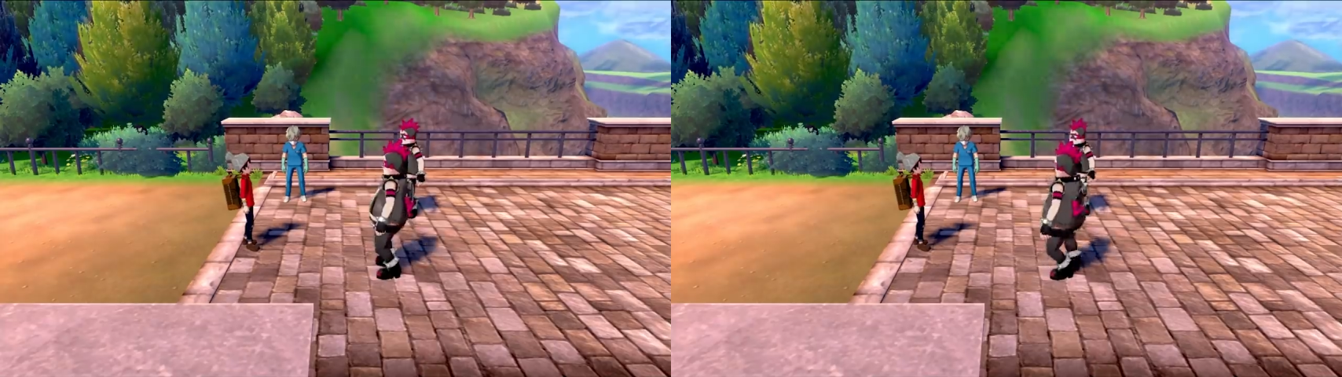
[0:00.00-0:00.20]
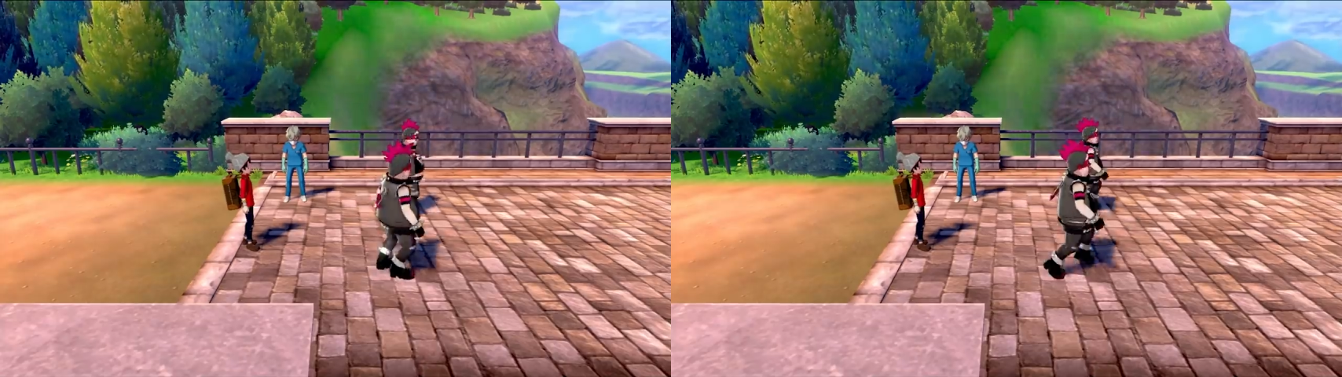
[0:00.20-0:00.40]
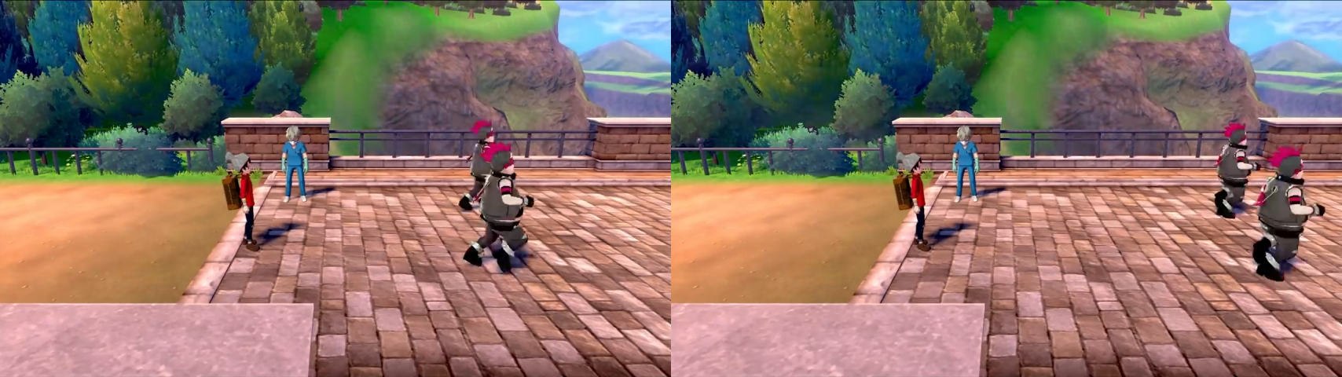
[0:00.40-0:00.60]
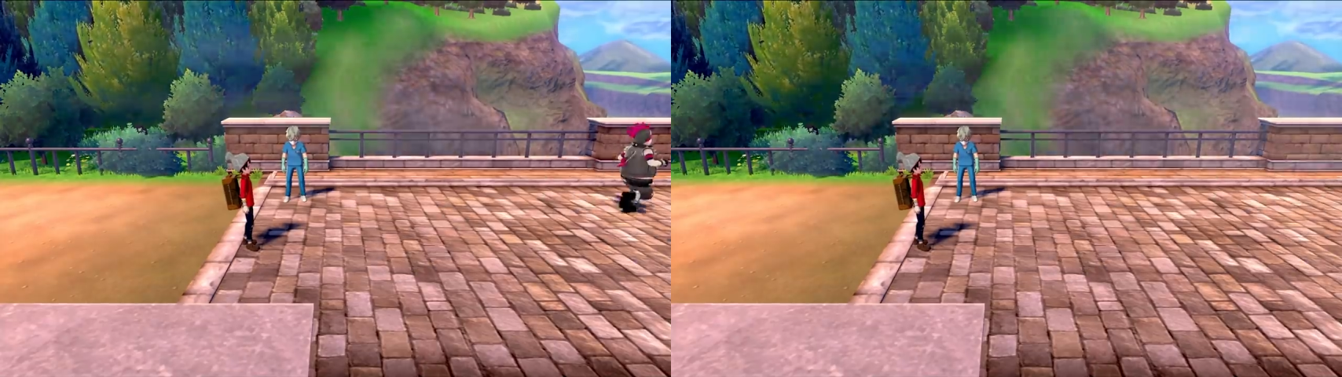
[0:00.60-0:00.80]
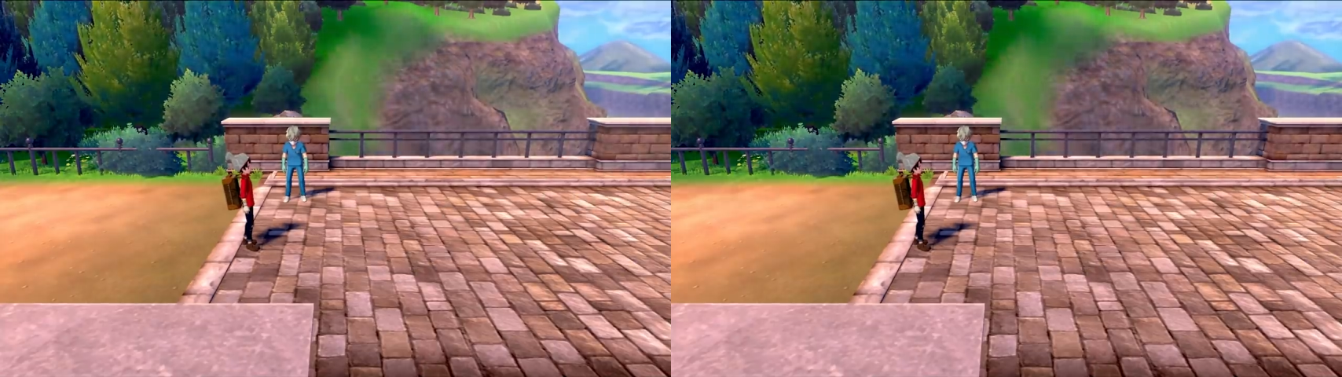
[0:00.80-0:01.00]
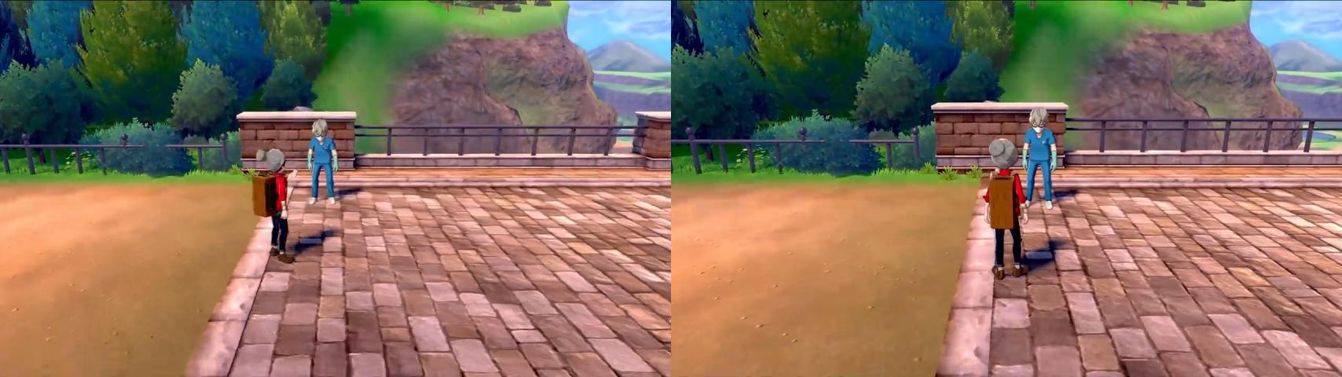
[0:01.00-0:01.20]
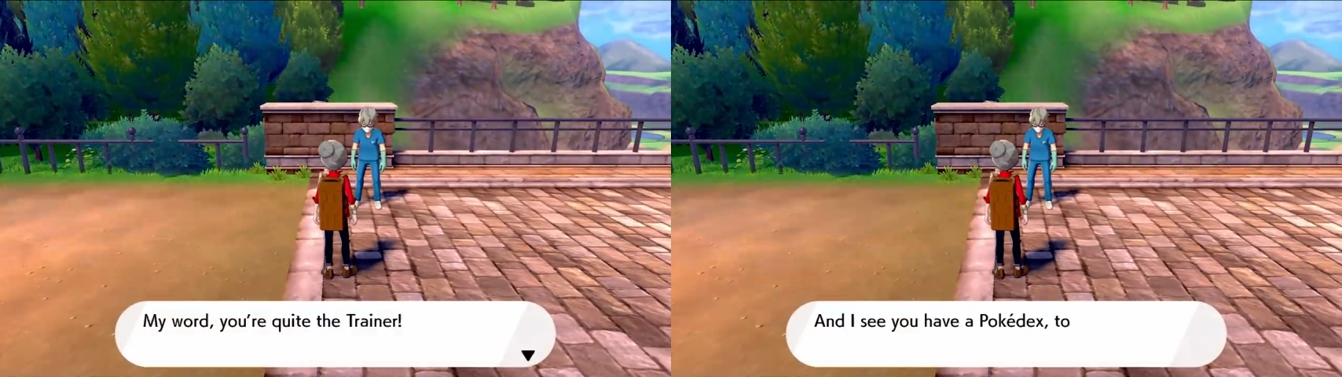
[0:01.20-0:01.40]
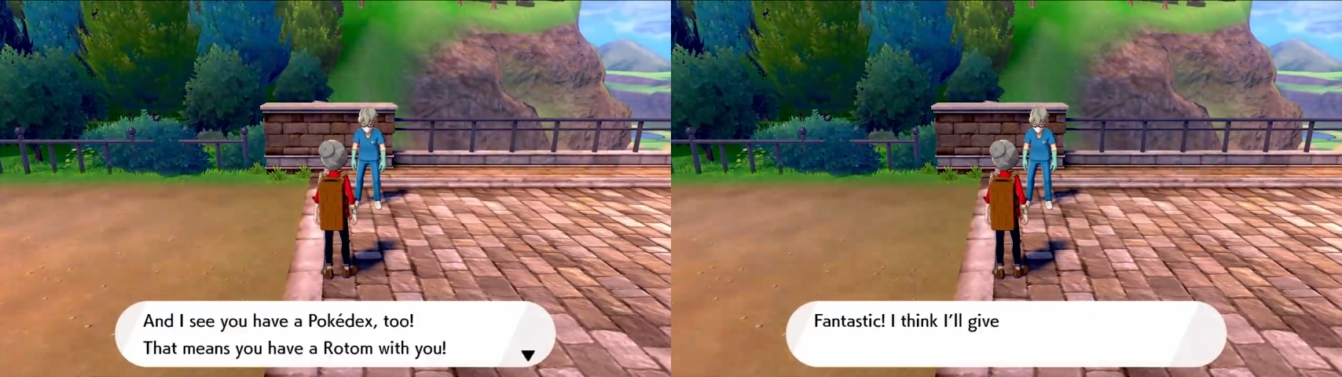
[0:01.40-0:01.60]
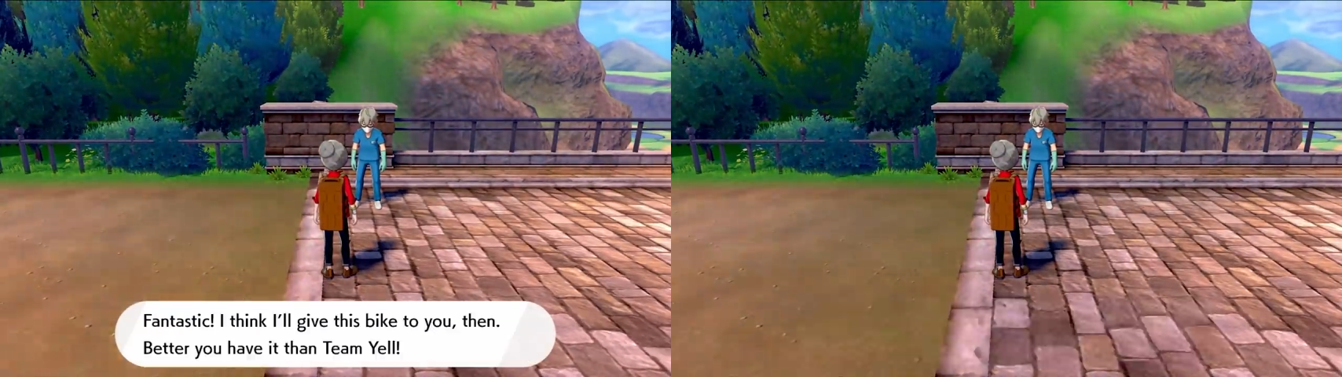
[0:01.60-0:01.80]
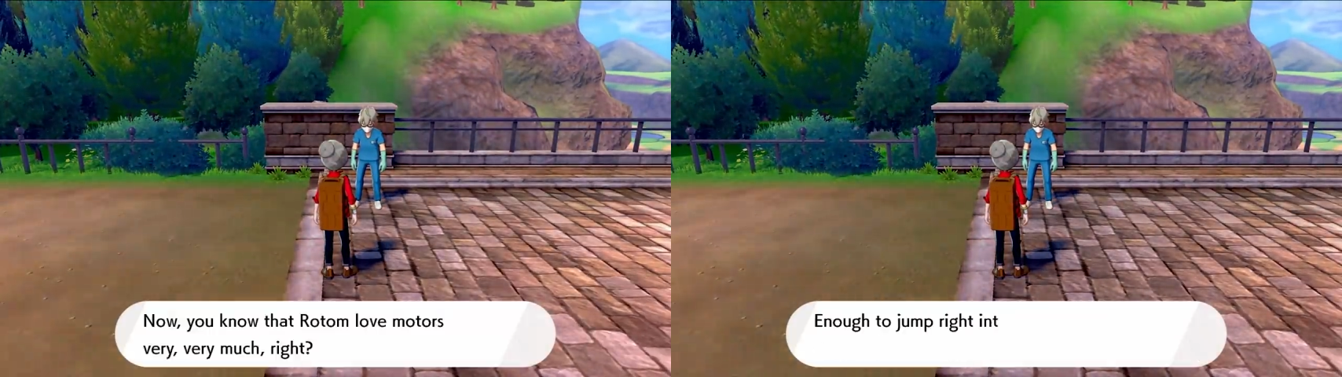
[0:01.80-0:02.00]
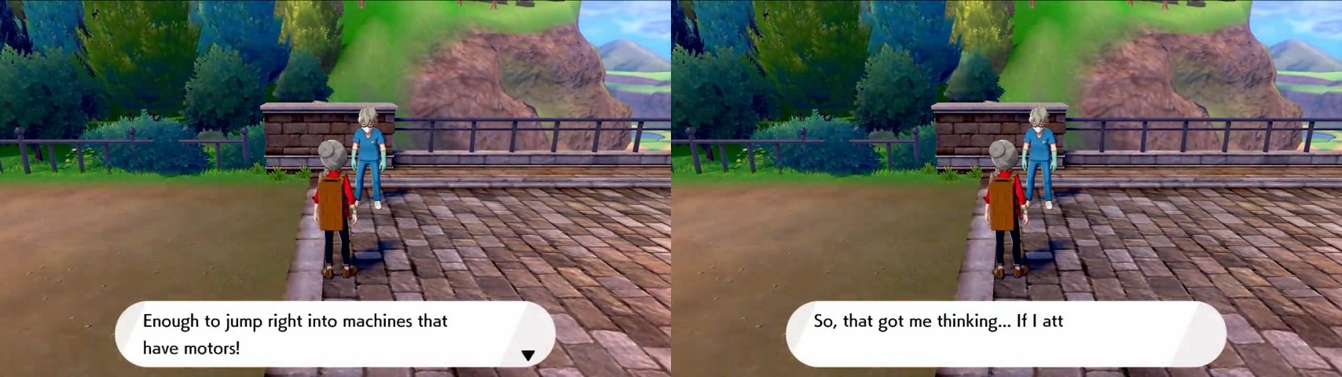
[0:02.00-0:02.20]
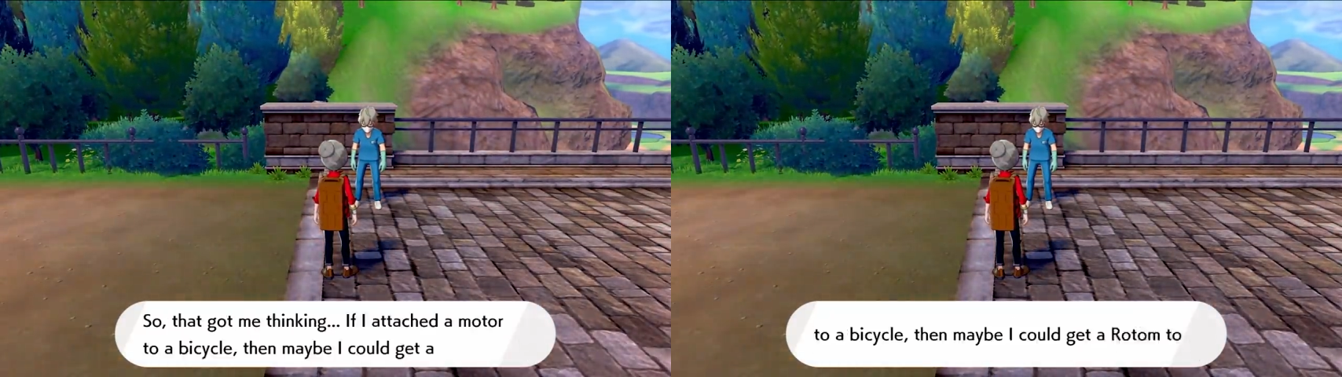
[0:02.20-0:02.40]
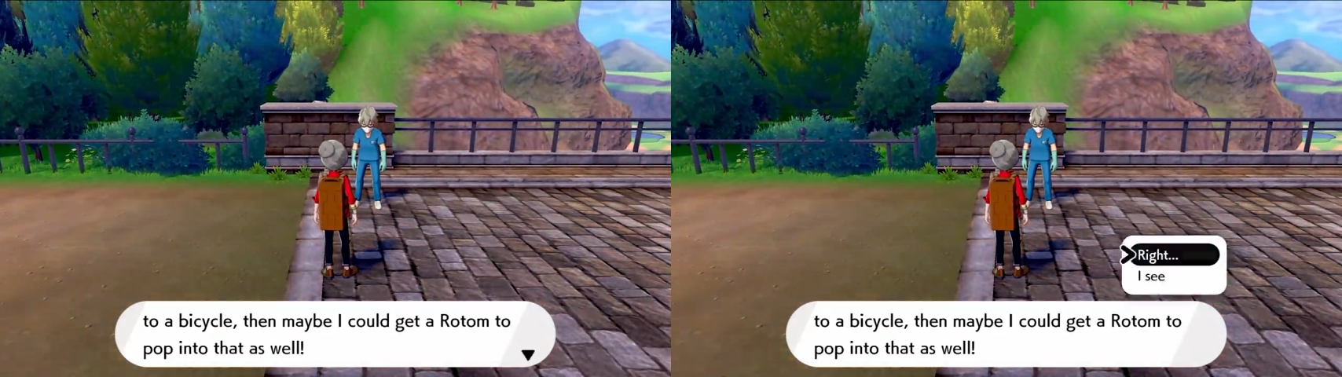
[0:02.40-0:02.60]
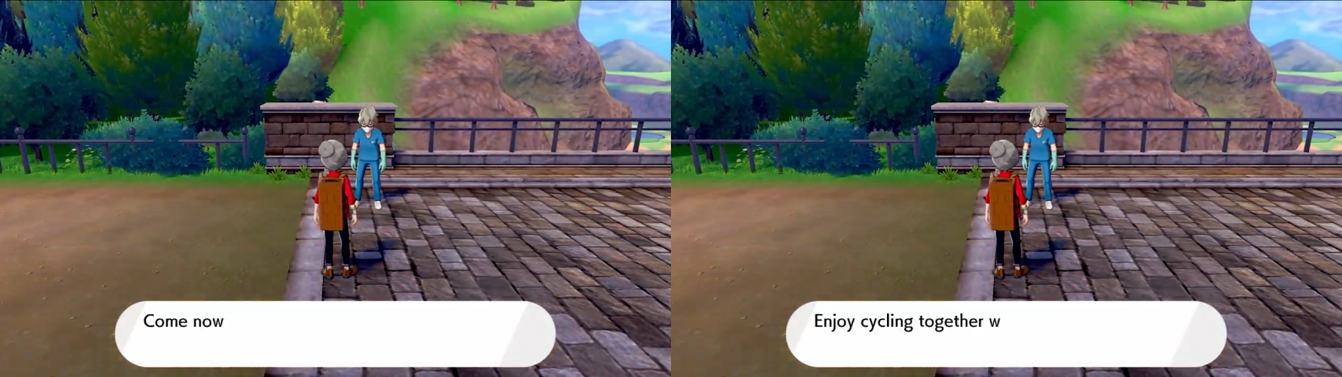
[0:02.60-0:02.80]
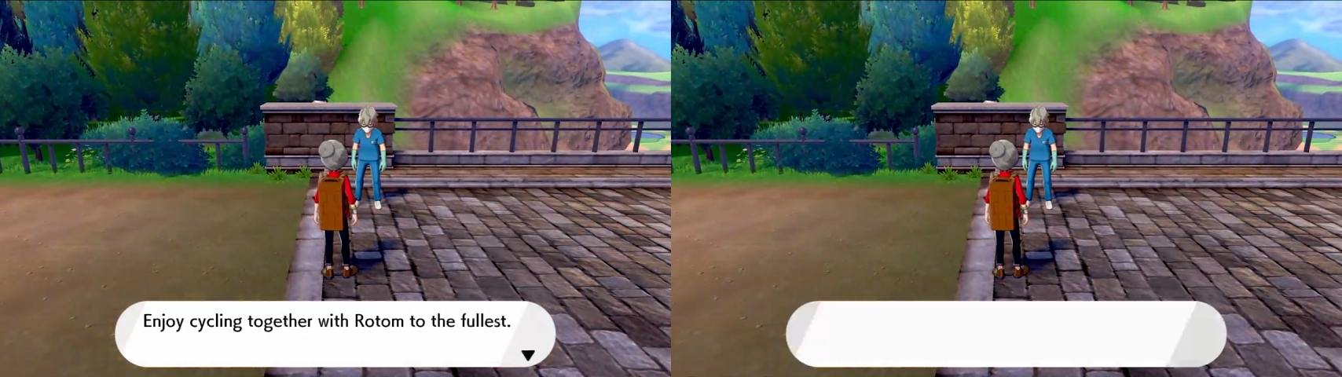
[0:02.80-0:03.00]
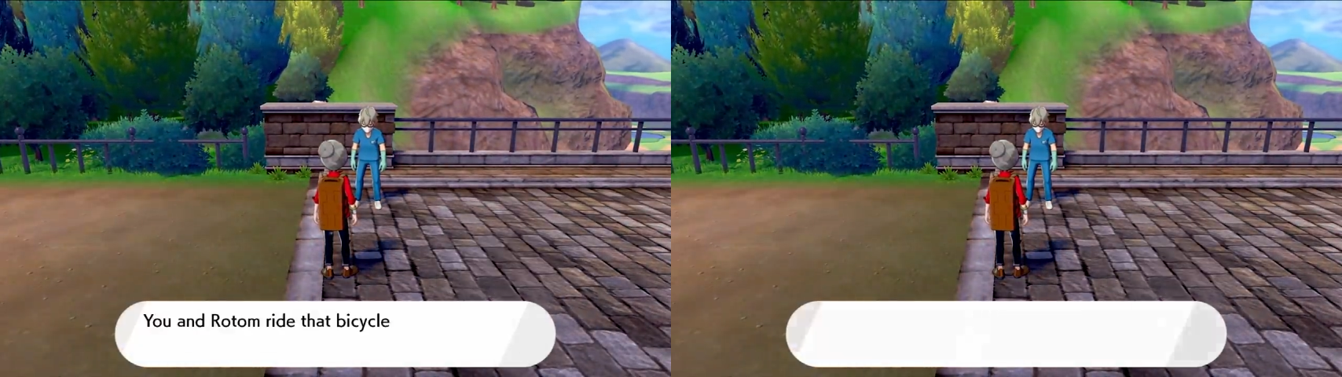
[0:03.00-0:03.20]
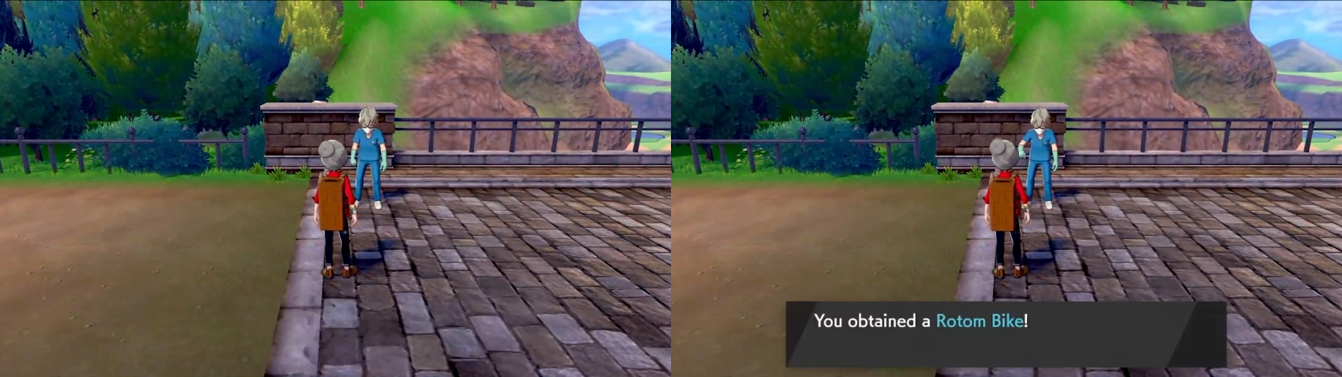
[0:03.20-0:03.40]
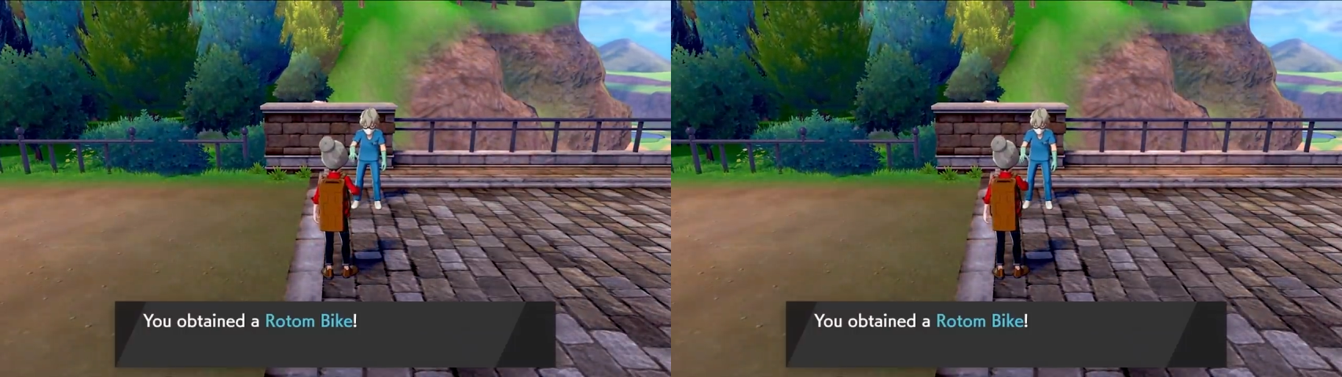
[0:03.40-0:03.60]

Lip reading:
Nobody's mouth can be seen.